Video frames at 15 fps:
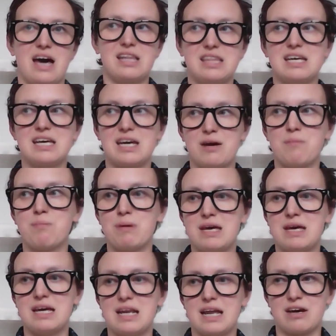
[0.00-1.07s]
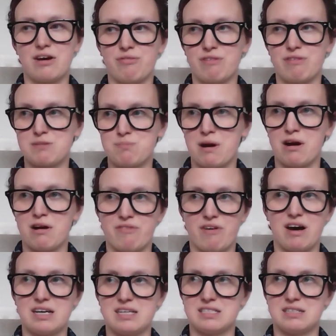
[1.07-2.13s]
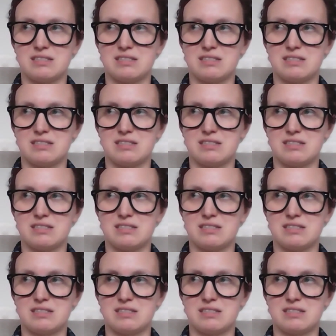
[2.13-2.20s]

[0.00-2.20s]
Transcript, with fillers: i think it can be like a fresh pair of eyes